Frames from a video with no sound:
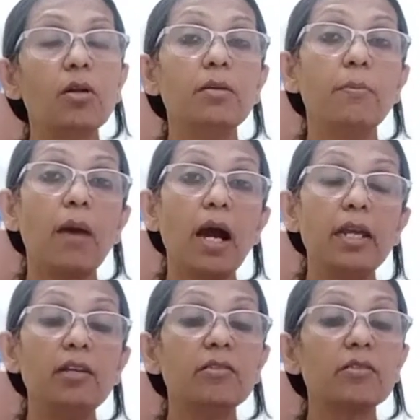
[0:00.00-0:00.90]
on the
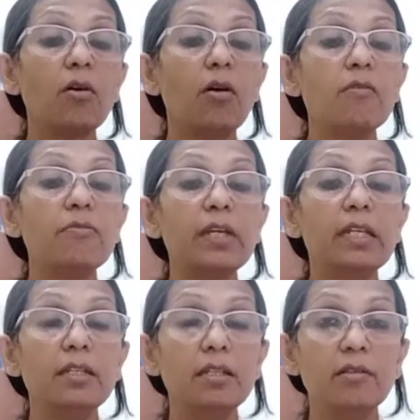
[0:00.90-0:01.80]
minds of
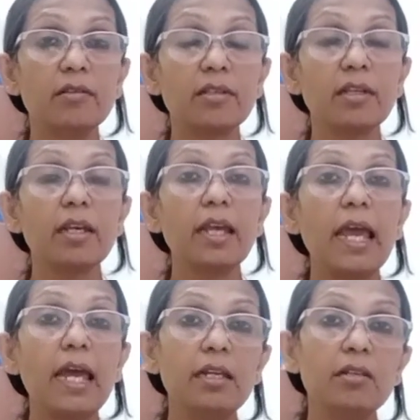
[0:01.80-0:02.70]
Indians,
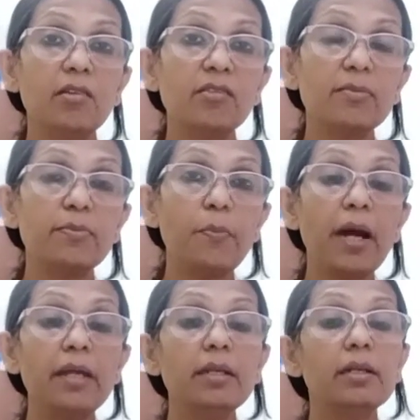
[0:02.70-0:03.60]
and it
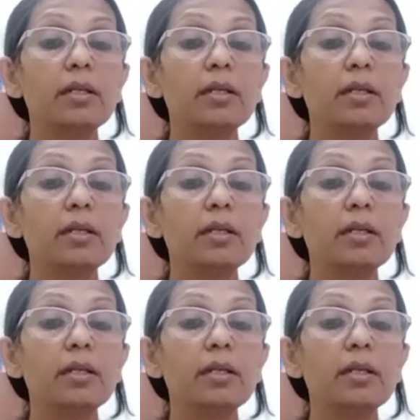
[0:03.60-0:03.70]
inspired